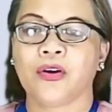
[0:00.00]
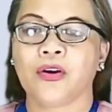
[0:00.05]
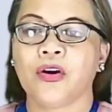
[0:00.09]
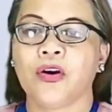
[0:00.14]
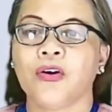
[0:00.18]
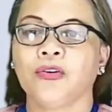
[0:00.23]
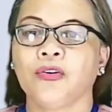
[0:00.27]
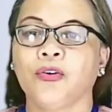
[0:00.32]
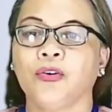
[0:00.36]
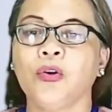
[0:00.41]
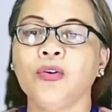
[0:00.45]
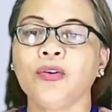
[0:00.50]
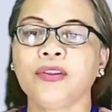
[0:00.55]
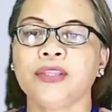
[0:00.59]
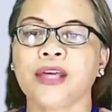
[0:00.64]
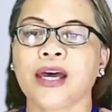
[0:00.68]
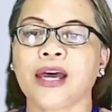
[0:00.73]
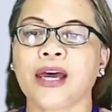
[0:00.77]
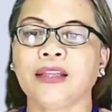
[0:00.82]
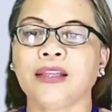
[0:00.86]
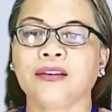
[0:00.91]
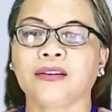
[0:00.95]
Note
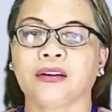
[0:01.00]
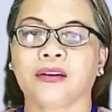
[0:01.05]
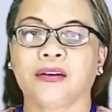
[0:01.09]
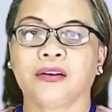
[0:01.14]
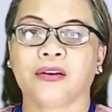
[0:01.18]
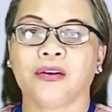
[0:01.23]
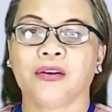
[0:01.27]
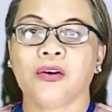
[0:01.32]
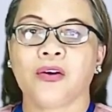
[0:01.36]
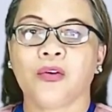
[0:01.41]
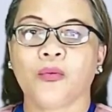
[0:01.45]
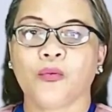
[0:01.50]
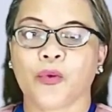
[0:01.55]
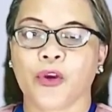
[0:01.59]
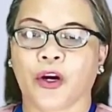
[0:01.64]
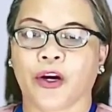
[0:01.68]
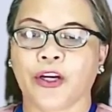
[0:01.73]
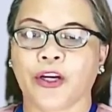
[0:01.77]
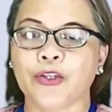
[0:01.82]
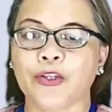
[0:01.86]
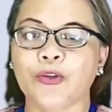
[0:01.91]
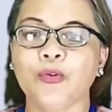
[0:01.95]
that we are
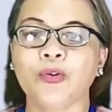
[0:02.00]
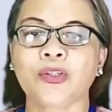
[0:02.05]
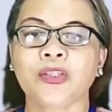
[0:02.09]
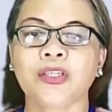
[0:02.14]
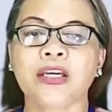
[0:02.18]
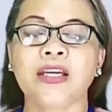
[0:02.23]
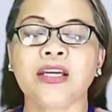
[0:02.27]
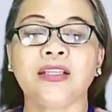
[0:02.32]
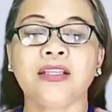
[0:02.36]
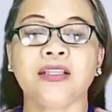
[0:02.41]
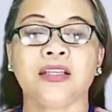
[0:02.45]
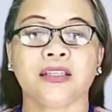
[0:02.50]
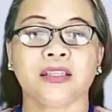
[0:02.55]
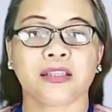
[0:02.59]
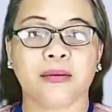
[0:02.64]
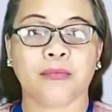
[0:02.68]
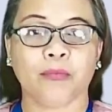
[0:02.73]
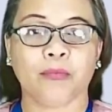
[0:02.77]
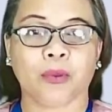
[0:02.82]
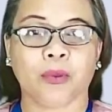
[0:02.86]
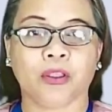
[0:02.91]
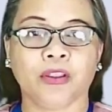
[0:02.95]
using the
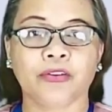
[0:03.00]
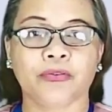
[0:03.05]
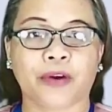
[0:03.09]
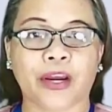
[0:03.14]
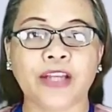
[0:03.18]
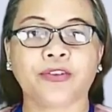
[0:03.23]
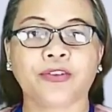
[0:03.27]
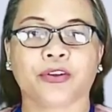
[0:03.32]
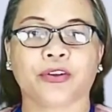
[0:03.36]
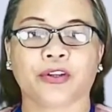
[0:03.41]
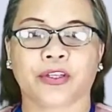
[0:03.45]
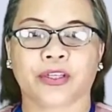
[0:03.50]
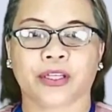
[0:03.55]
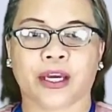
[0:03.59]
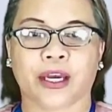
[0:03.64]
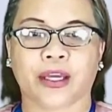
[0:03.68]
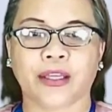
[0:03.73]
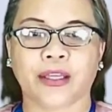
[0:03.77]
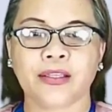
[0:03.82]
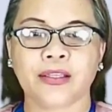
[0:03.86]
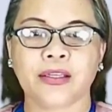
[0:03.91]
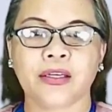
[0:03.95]
symbol greater
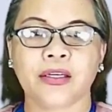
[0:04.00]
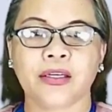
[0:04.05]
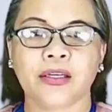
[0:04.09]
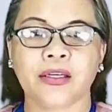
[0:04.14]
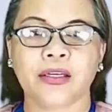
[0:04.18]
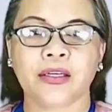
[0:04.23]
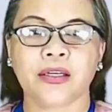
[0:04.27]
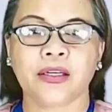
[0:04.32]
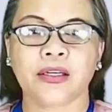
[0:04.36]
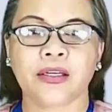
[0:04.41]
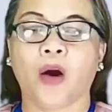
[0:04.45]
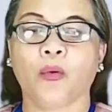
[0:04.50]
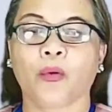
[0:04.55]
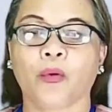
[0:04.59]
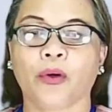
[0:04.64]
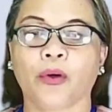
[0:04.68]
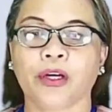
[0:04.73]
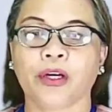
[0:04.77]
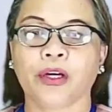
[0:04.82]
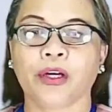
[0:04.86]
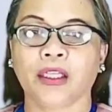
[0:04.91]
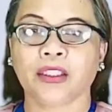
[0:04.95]
than in our
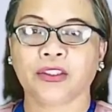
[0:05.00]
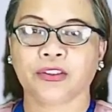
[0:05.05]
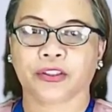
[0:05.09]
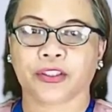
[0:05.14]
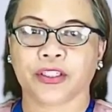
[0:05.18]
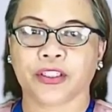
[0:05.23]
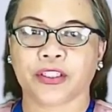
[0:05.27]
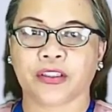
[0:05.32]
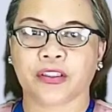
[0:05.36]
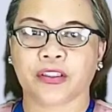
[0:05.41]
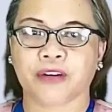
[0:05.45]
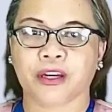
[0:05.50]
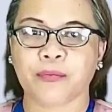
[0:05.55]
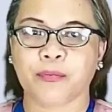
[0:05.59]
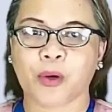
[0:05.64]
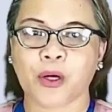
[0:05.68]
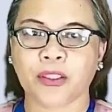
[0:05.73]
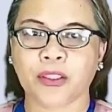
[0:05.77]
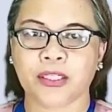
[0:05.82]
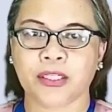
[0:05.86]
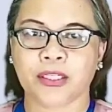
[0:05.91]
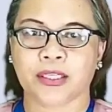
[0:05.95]
alternative
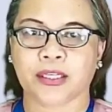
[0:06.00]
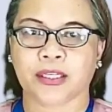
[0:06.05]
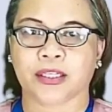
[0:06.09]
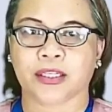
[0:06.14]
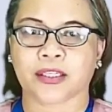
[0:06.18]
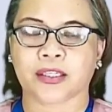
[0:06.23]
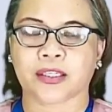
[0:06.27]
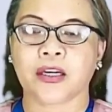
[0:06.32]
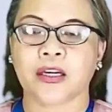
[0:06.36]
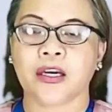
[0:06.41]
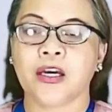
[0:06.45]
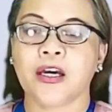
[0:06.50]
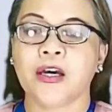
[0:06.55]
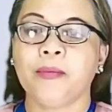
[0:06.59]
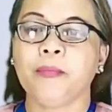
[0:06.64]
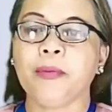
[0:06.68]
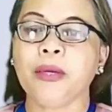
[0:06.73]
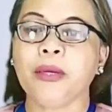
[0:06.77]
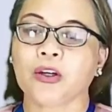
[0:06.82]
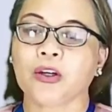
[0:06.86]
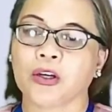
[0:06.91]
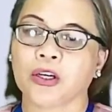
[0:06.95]
hypothesis
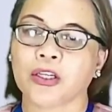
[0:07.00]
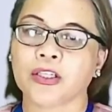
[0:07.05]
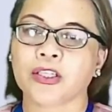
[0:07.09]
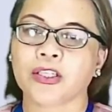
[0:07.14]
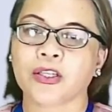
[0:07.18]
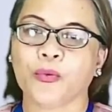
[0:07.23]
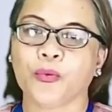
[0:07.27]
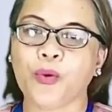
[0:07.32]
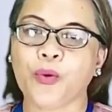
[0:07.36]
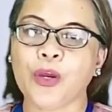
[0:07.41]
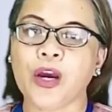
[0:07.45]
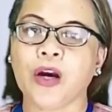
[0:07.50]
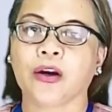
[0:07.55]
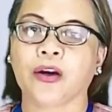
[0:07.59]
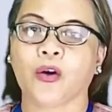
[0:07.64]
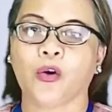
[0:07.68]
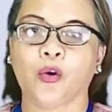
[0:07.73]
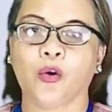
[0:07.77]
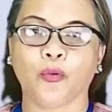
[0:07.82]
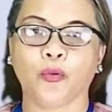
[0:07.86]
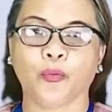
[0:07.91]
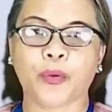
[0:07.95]
because we are
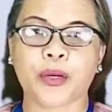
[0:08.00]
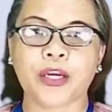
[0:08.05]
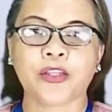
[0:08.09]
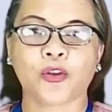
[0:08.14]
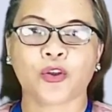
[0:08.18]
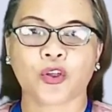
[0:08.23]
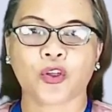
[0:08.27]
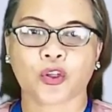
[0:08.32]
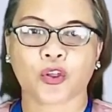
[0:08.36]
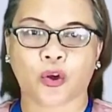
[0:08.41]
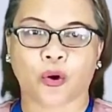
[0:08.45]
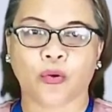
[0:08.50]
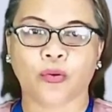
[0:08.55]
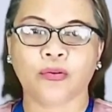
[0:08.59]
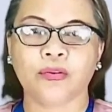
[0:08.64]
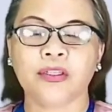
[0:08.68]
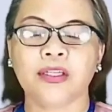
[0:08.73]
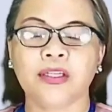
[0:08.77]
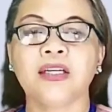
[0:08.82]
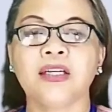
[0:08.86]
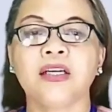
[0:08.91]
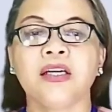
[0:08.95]
hoping to show
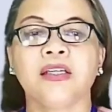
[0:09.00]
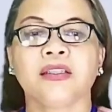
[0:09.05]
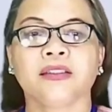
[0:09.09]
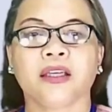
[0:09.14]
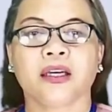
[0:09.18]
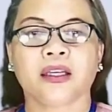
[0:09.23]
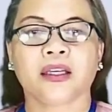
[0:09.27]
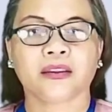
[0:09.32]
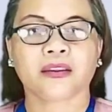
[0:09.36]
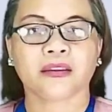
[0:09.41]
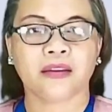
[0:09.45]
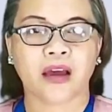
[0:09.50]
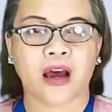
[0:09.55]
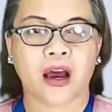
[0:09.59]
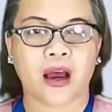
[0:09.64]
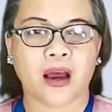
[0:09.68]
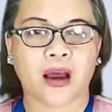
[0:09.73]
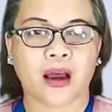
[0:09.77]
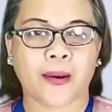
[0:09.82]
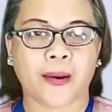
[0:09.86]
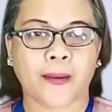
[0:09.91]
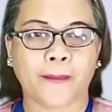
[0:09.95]
that
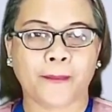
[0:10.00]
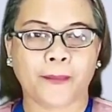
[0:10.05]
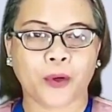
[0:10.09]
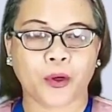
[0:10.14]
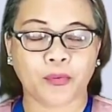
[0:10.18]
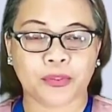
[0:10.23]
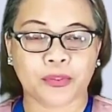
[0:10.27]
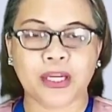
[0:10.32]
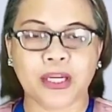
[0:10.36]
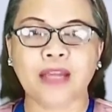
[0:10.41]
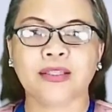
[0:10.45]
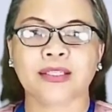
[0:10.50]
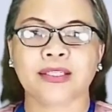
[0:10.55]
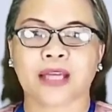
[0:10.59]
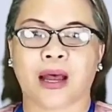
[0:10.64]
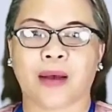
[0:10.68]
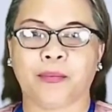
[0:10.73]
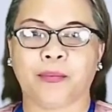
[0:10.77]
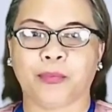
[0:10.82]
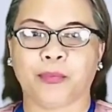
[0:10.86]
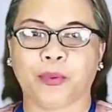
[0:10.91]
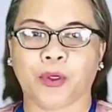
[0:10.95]
the obtained
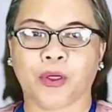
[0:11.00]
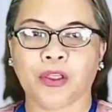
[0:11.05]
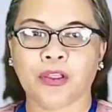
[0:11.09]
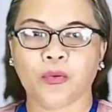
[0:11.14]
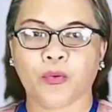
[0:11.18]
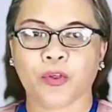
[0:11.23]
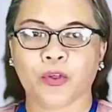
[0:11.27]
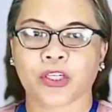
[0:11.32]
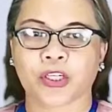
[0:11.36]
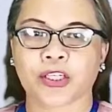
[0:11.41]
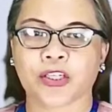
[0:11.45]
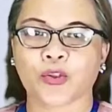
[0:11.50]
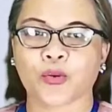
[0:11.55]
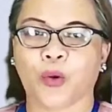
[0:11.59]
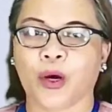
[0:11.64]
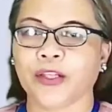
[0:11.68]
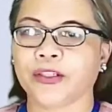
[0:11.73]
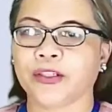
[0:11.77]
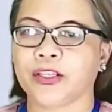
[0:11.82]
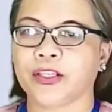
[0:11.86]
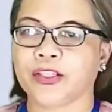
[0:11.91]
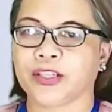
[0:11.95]
sample, which is
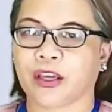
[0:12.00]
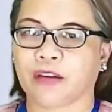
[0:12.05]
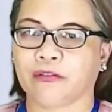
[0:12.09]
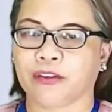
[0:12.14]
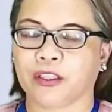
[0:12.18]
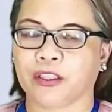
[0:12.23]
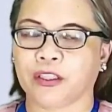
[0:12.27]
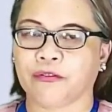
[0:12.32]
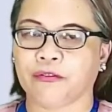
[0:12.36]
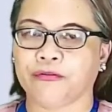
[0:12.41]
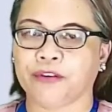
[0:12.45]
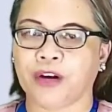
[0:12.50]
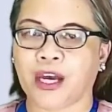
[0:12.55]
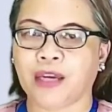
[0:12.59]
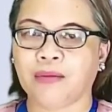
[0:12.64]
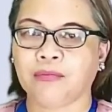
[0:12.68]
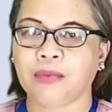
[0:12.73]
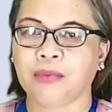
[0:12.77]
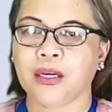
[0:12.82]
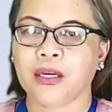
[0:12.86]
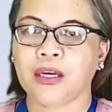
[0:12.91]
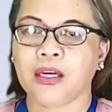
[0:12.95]

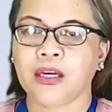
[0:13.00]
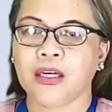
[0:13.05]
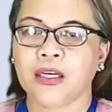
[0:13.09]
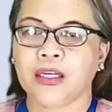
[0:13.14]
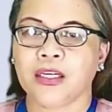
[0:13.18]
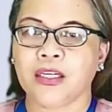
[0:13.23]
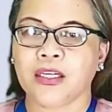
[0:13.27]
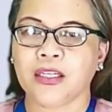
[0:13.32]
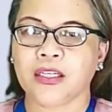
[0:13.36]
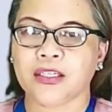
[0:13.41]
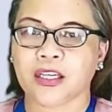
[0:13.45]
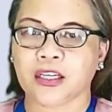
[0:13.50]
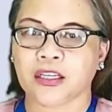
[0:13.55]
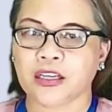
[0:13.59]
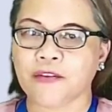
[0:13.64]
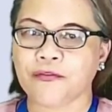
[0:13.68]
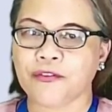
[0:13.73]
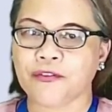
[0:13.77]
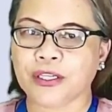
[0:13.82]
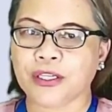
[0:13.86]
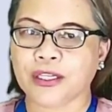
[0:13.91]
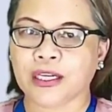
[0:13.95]
275, is
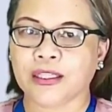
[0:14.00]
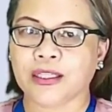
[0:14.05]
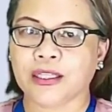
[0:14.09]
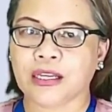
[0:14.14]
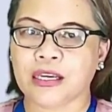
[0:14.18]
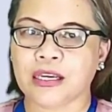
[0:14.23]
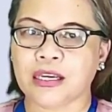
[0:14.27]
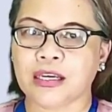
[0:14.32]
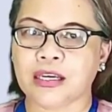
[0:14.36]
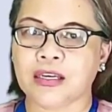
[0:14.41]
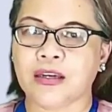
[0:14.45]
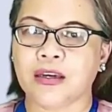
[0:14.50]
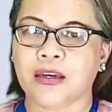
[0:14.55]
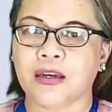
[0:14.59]
significantly